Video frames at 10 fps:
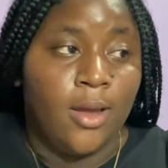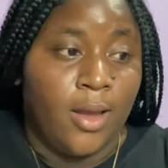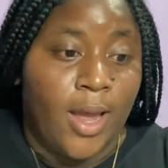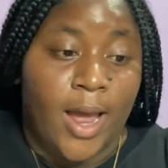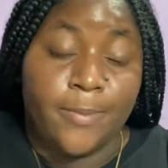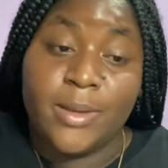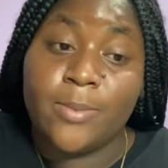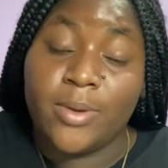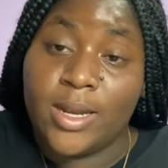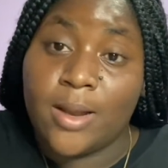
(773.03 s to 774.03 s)
And people
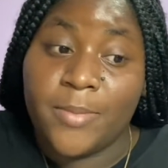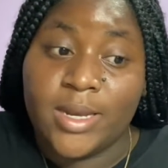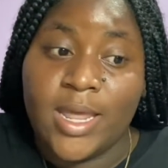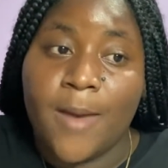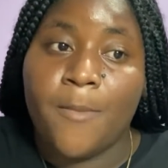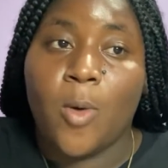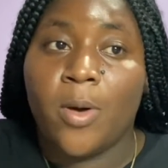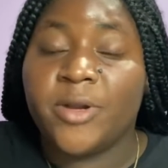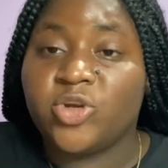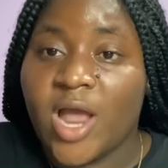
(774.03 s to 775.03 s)
in my DM. But what I
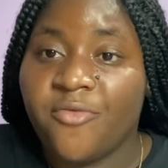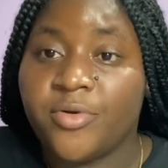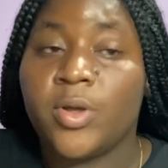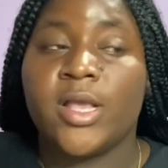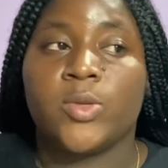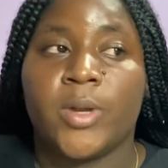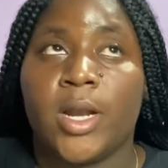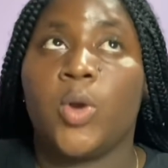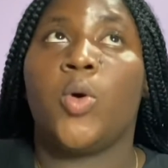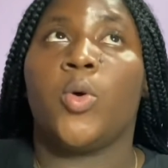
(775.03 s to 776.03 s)
try to do is when I
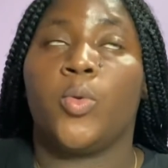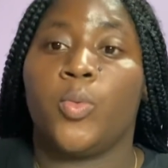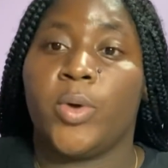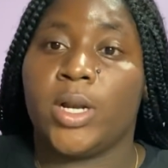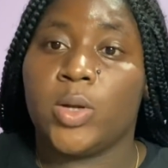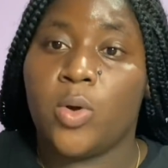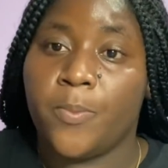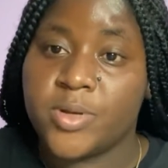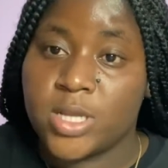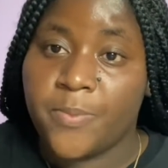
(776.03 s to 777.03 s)
don't
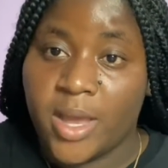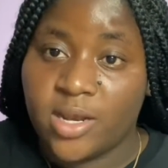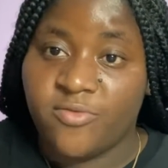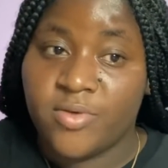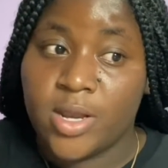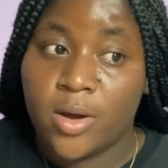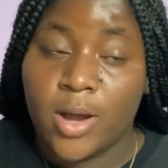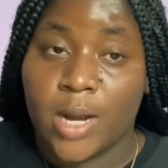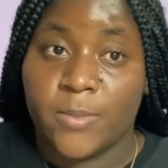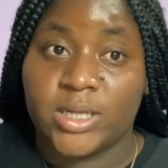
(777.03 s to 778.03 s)
put up any video
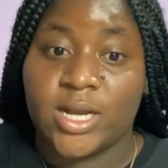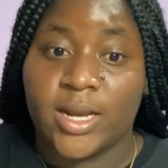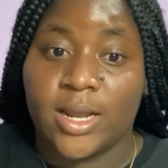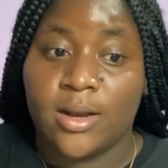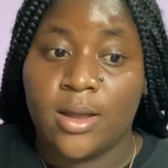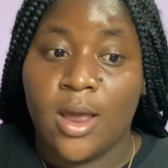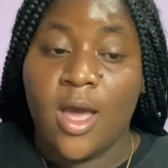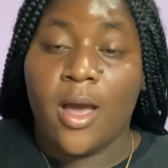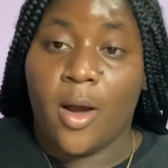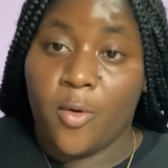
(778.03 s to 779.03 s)
on my channel,
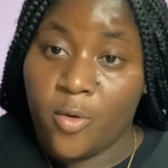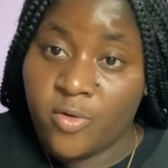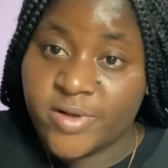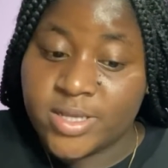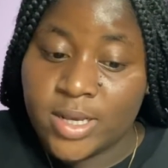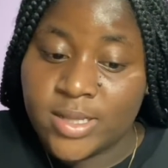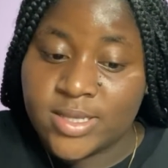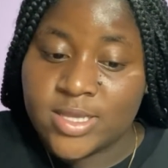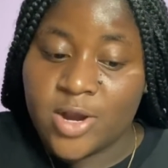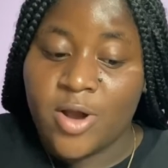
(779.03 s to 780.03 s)
I go over to
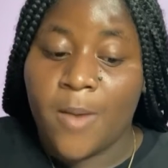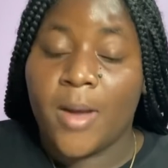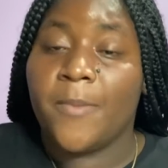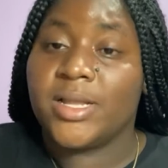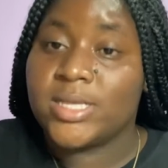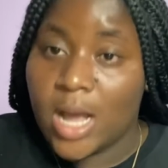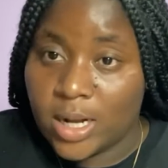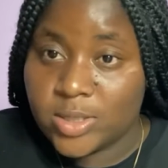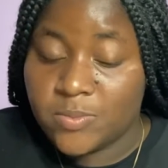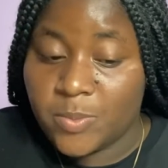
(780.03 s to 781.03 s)
Instagram and I talk
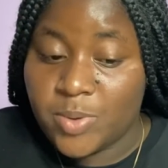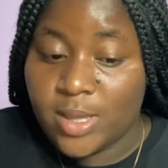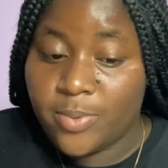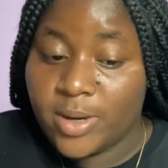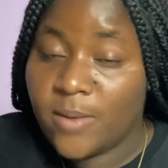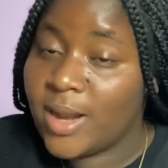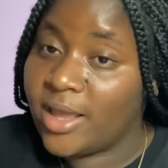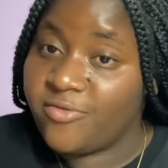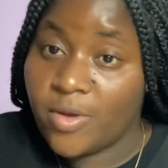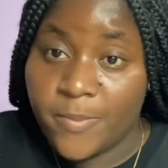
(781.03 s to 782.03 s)
to my people. Them like if
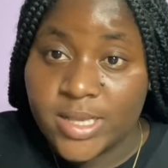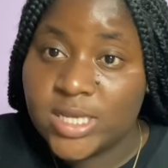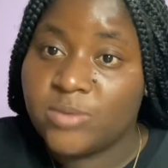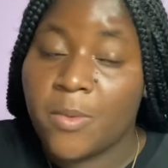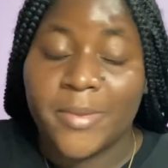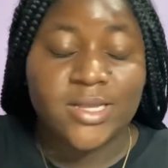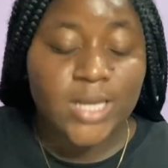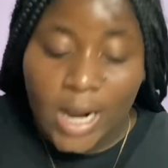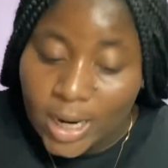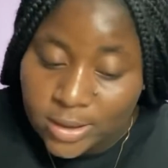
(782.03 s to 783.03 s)
you message me, I
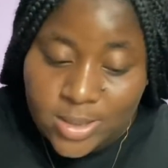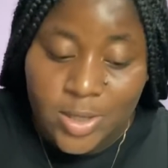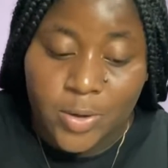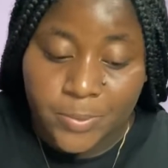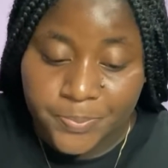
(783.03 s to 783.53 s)
talk to you.